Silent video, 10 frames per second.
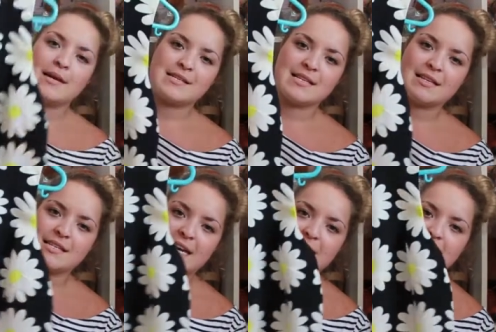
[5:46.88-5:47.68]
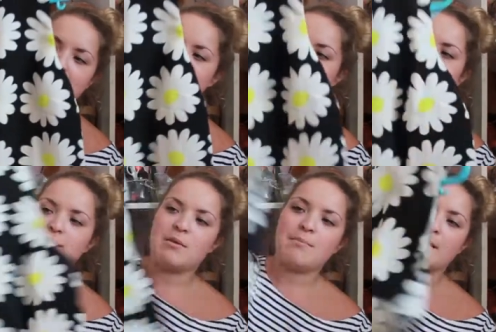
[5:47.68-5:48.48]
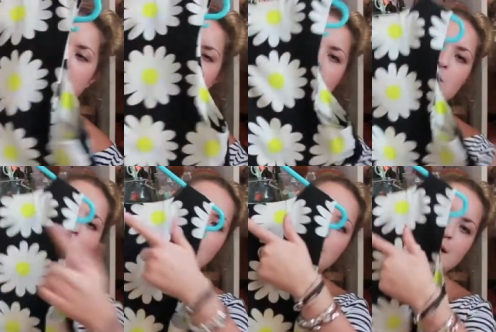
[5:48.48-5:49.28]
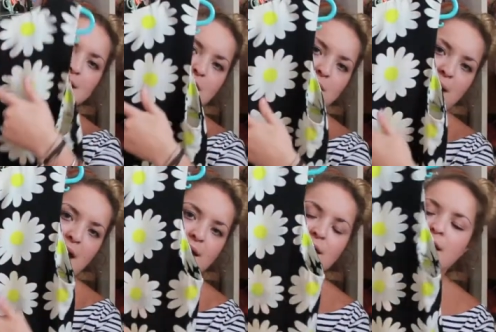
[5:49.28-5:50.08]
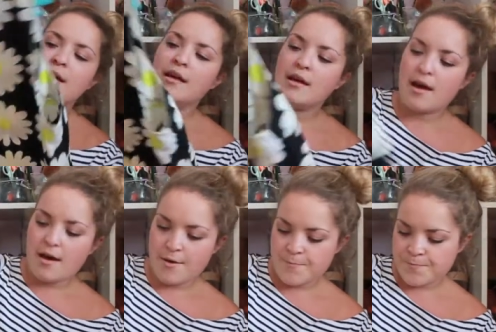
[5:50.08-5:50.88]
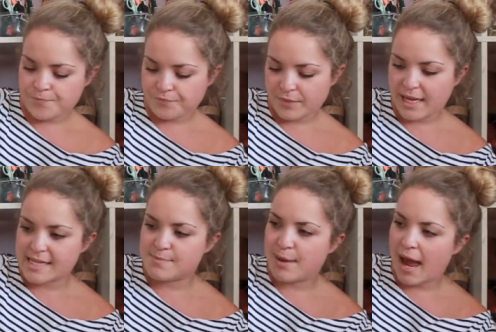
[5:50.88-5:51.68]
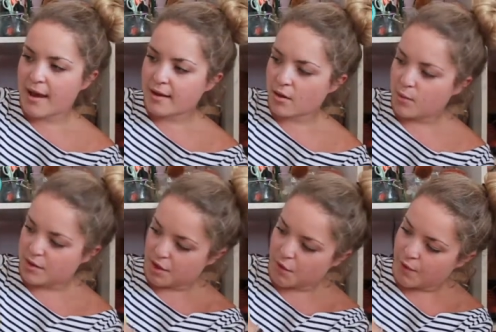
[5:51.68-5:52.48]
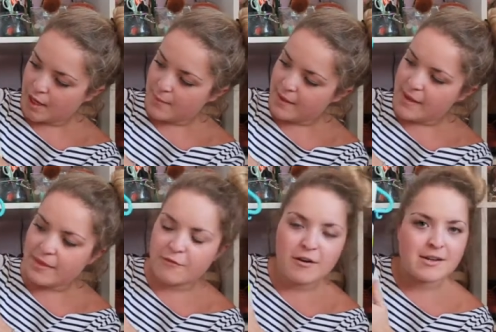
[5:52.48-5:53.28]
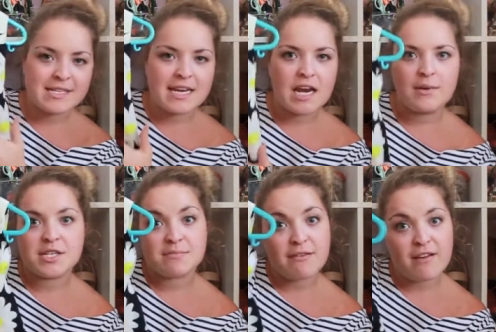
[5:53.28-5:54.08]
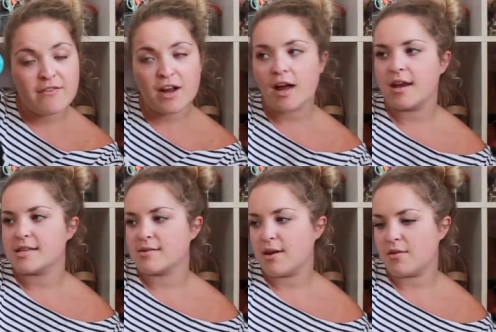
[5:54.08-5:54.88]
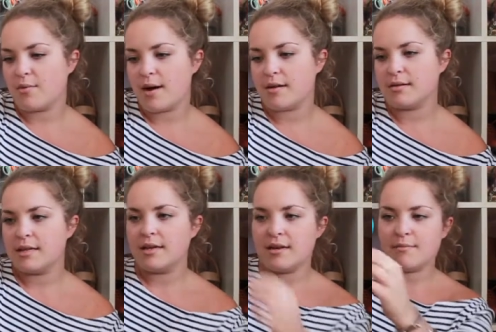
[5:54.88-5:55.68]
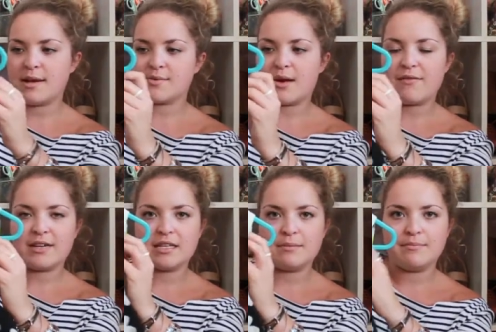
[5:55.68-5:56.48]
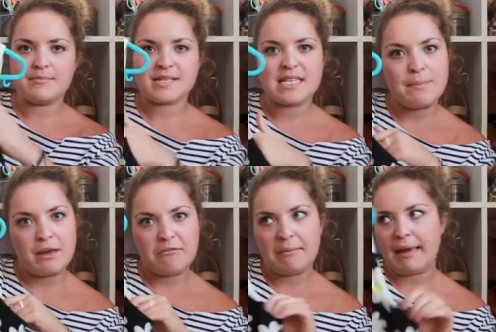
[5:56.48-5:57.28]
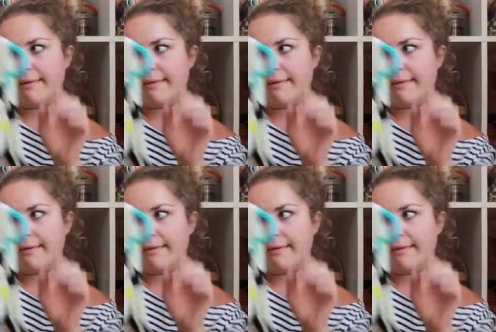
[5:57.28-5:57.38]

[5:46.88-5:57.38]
It's little daisies and it's got buttons all the way down the back. It's black with the cream and then the fluorescent yellow, which is my favourite colour, so I thought, well, might as well have a little snippet of me